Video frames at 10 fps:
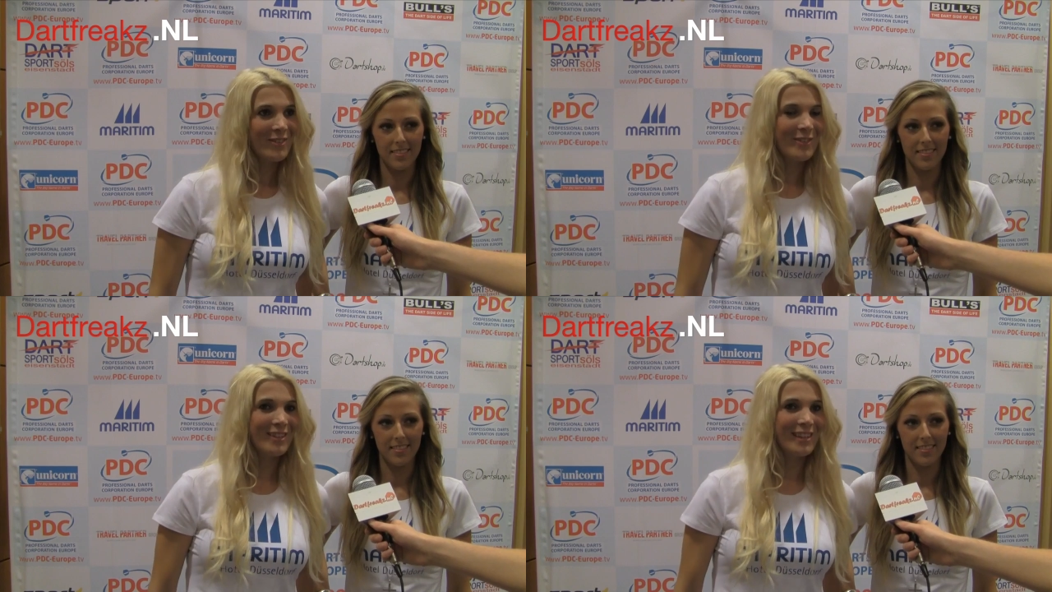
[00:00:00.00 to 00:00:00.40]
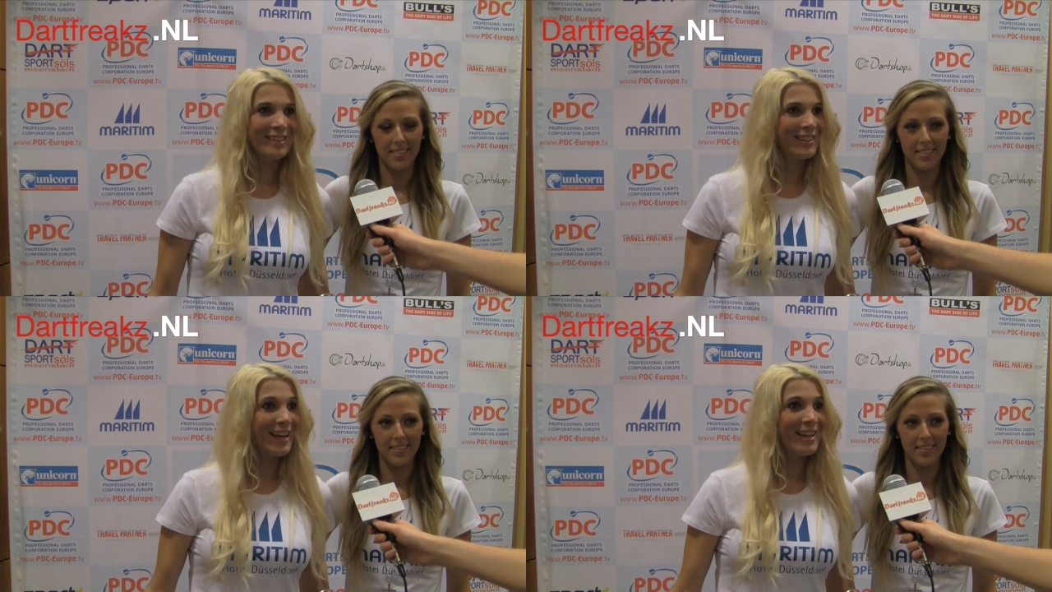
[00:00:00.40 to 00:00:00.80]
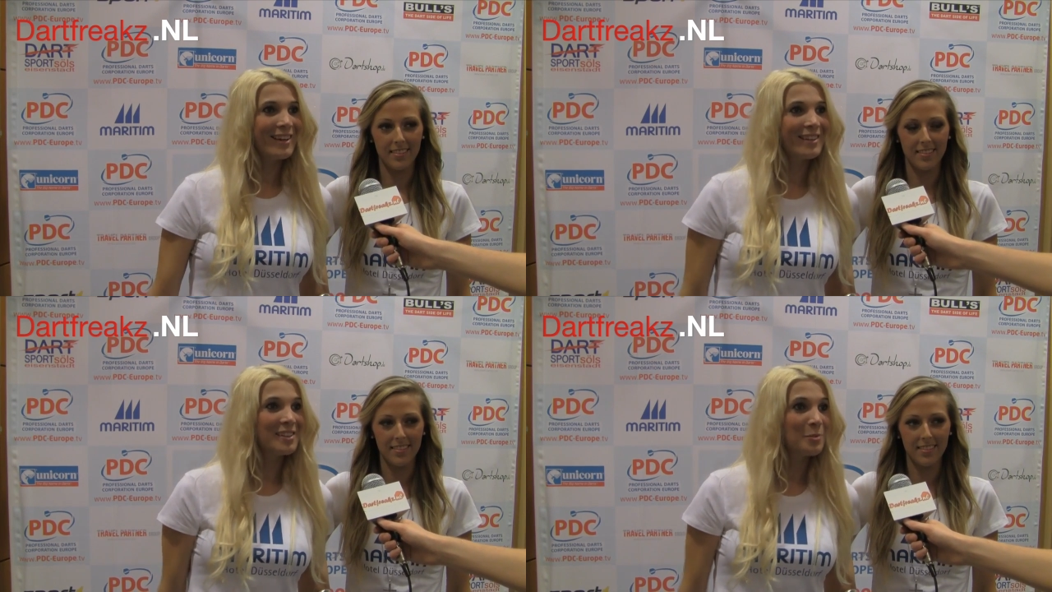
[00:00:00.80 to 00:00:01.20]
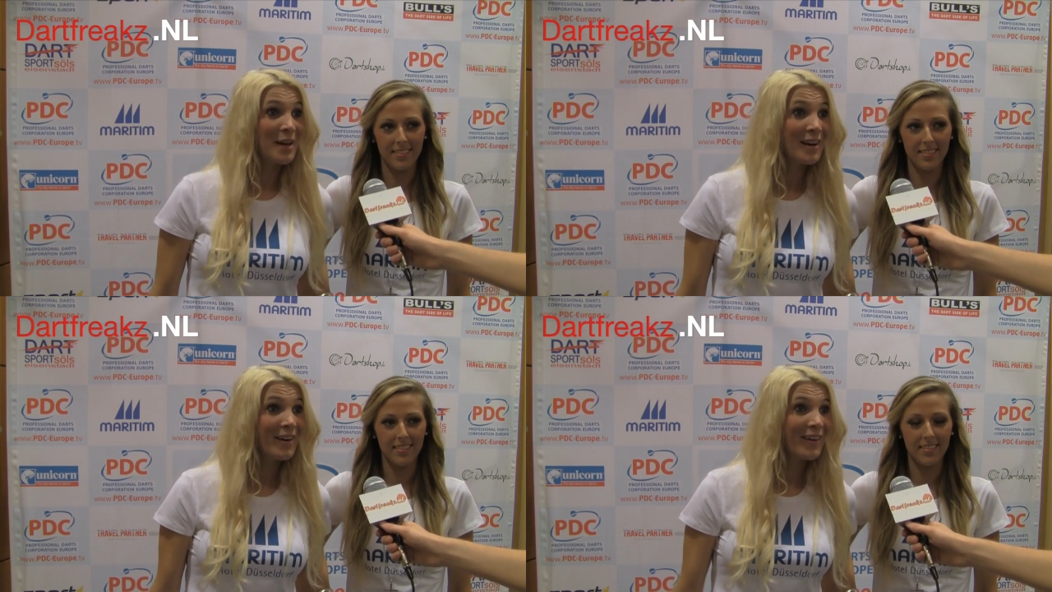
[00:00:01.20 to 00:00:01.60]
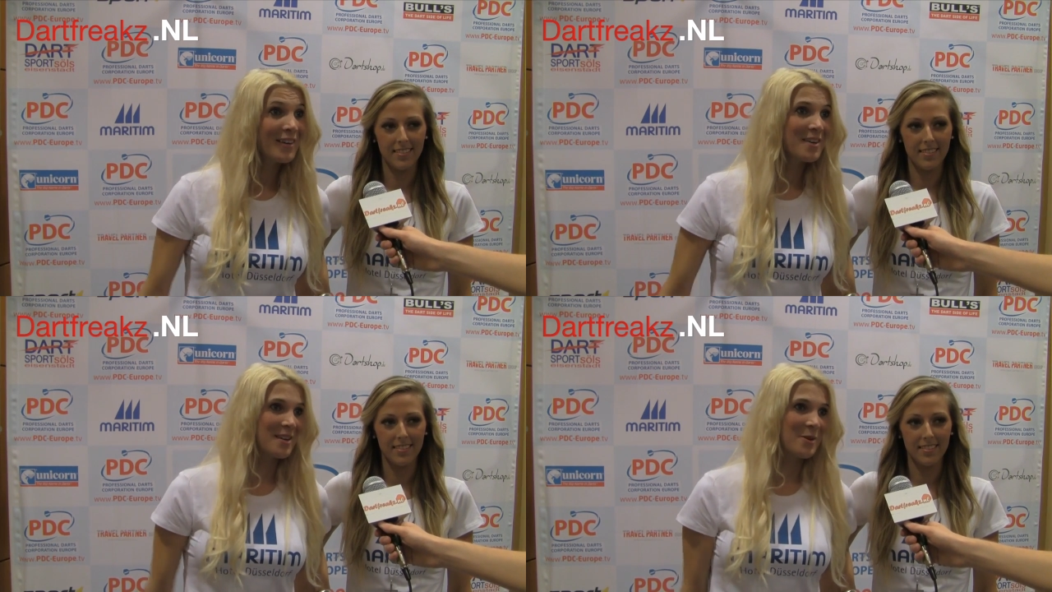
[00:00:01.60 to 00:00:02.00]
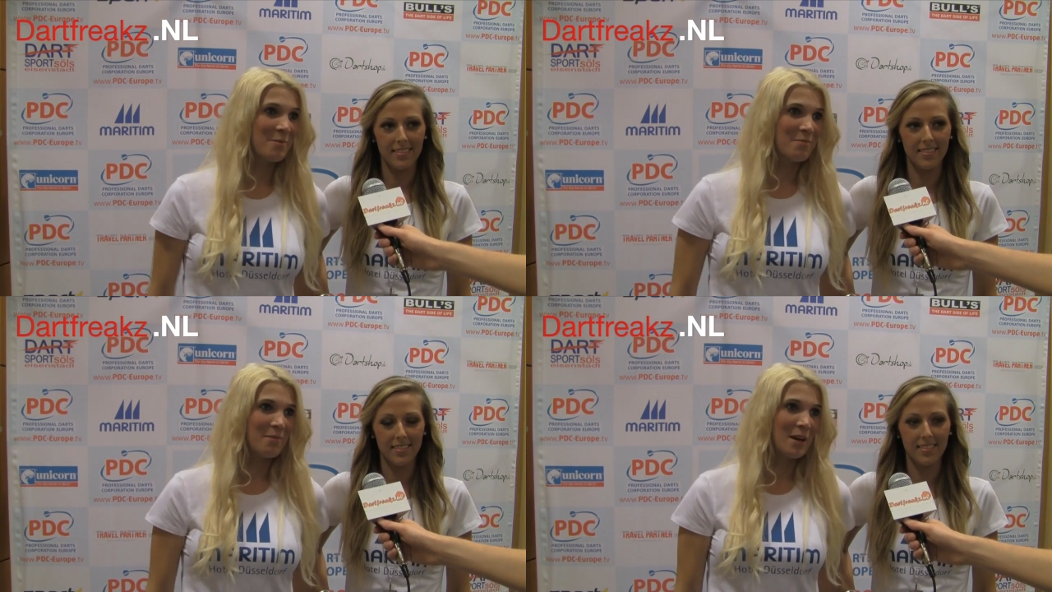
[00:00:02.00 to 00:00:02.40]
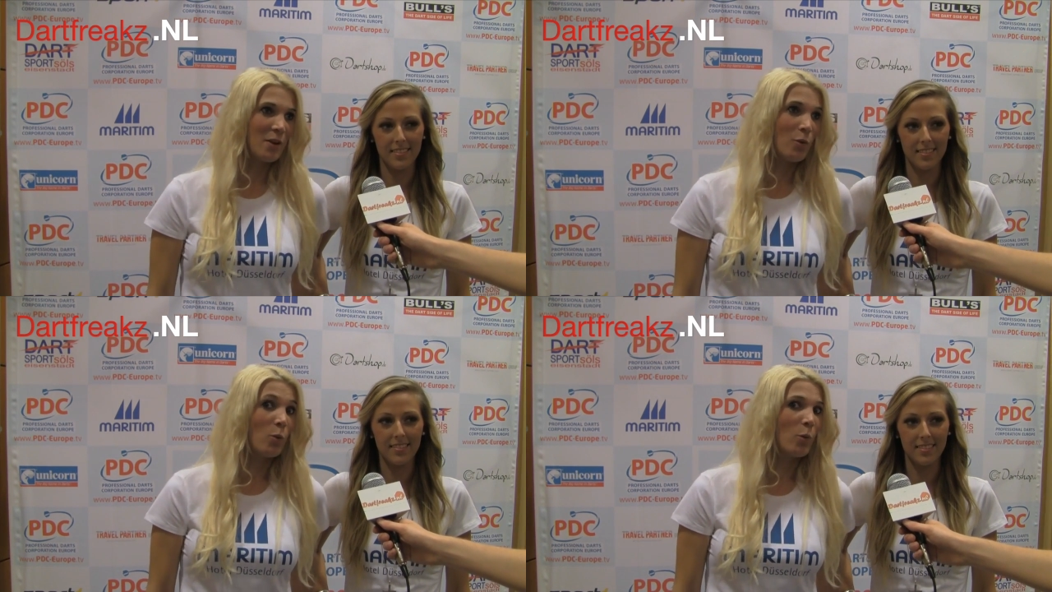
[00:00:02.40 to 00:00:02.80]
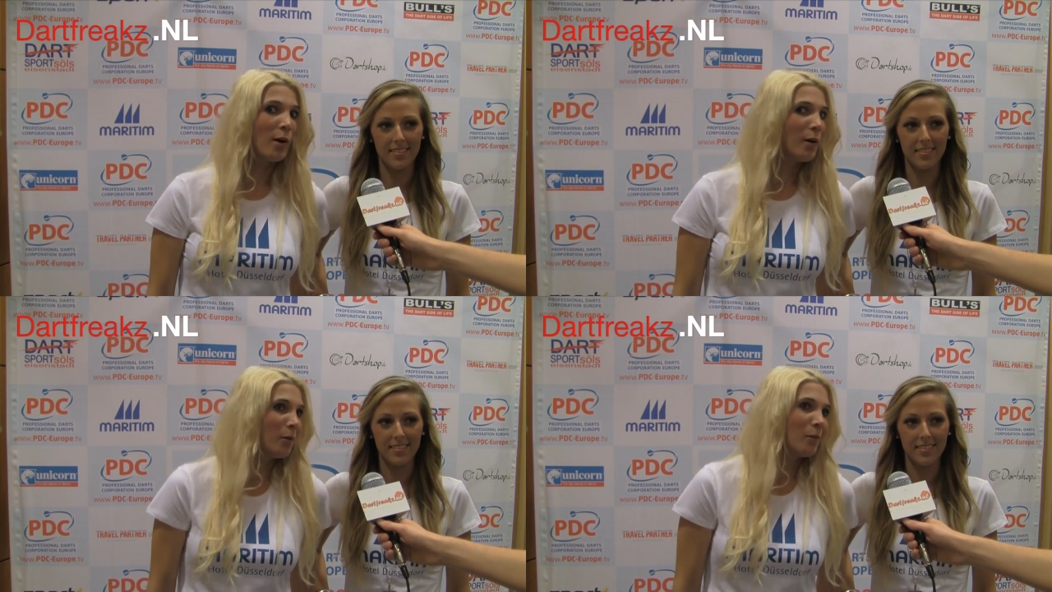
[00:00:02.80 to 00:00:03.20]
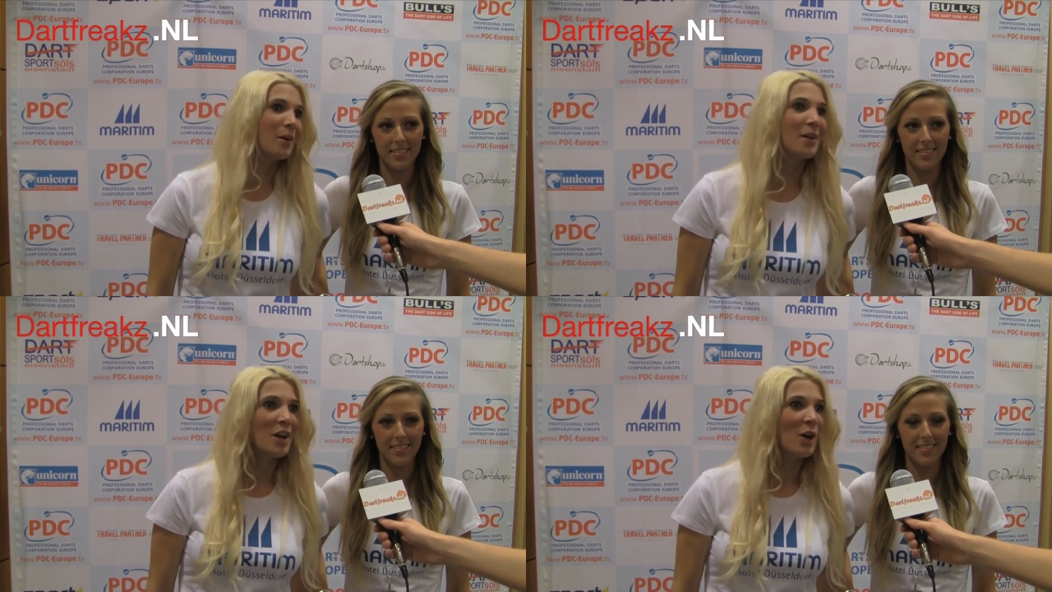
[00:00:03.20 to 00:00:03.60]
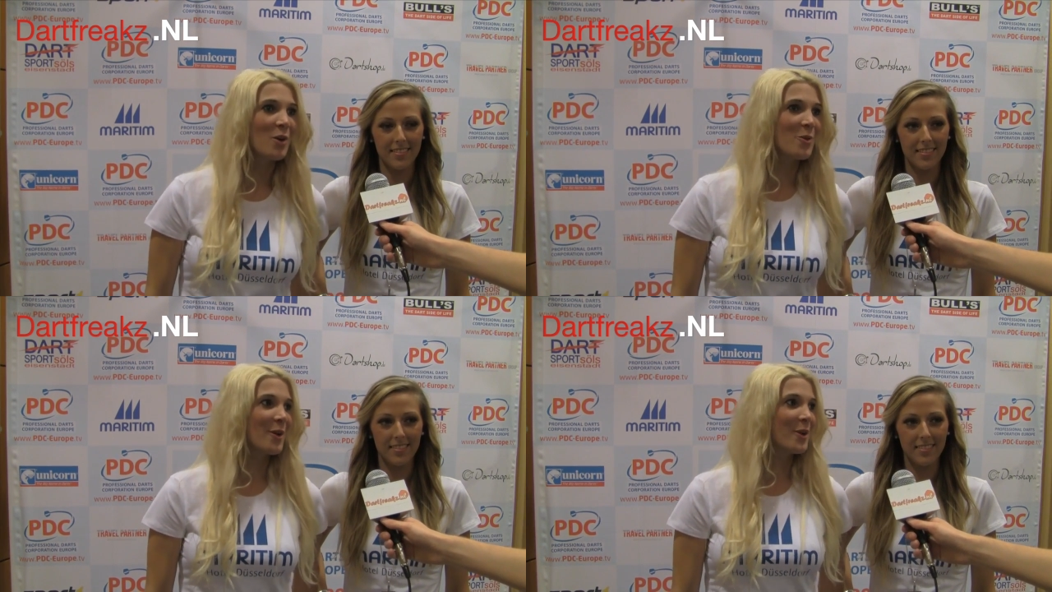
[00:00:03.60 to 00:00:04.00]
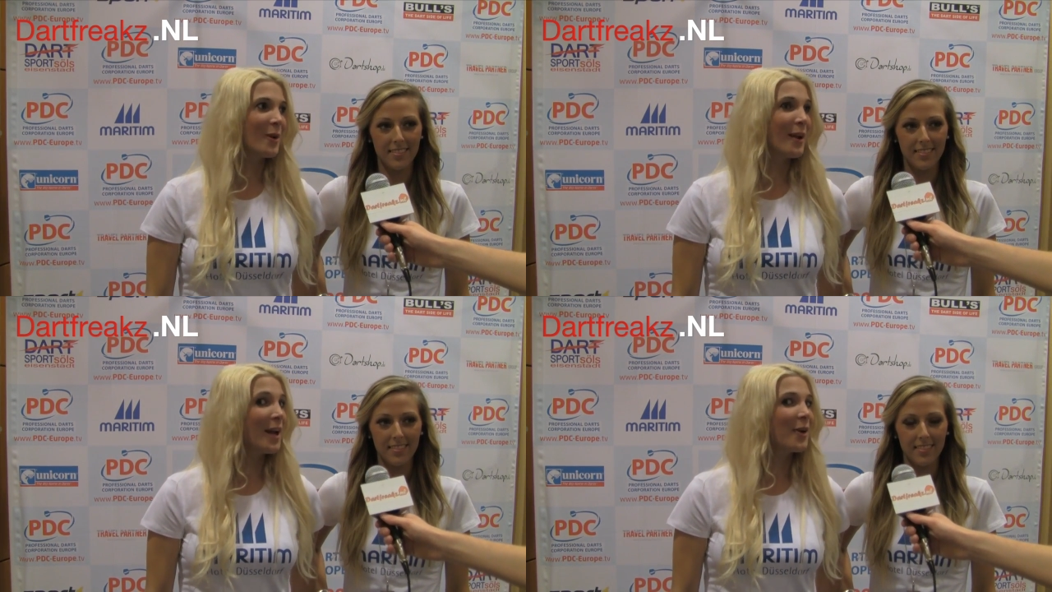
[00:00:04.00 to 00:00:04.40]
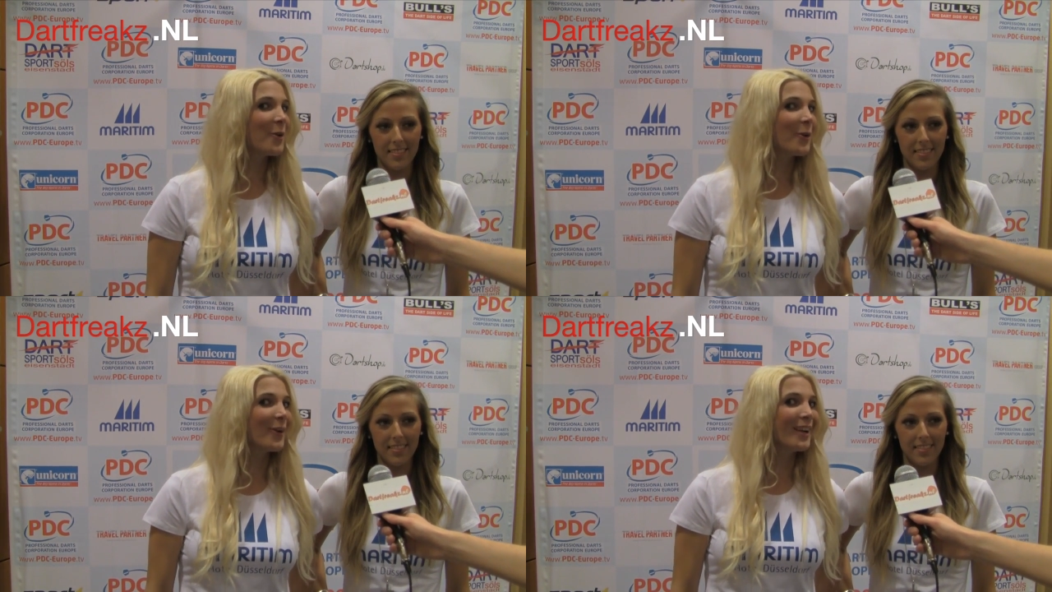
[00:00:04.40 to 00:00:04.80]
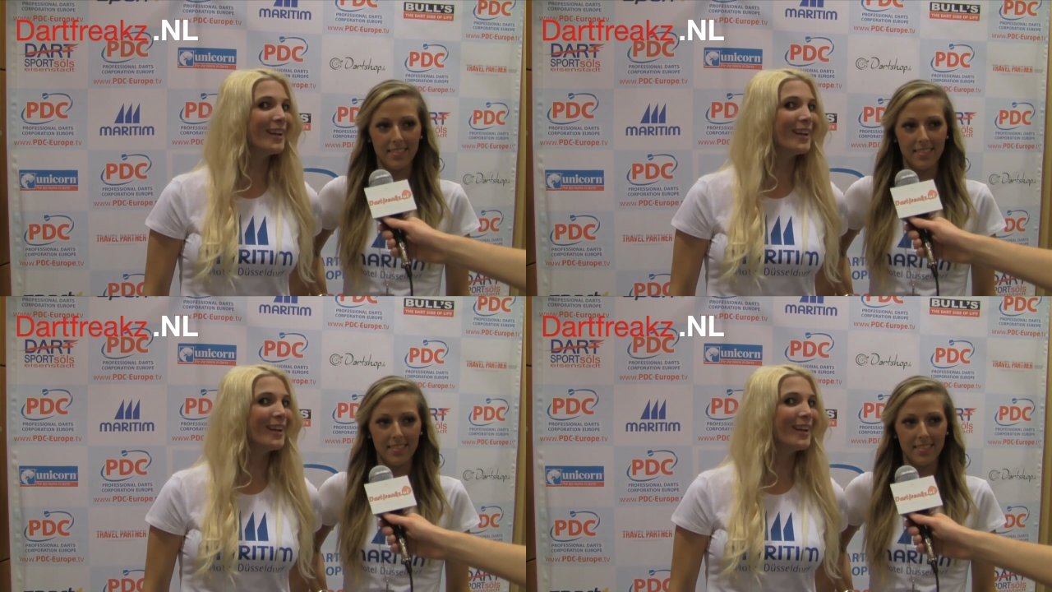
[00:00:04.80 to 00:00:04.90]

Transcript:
Speaker 1: one the days later, it's better. I don't know why. I won't drink alcohol.